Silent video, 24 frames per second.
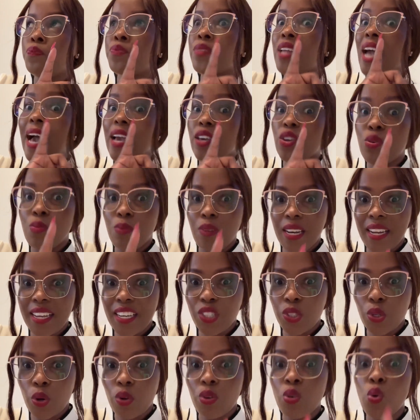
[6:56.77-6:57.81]

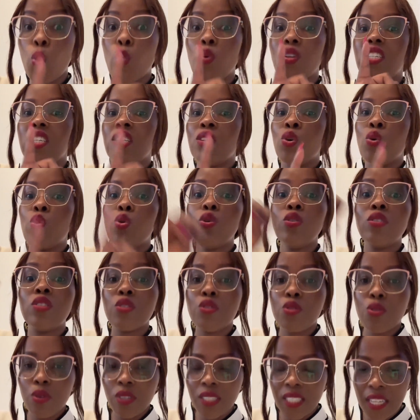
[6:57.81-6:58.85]
accumulation, which includes
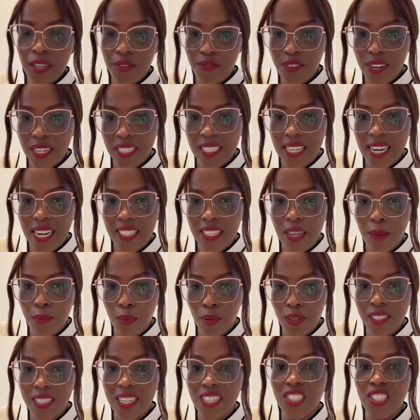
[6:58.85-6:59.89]
those infrastructure bonds that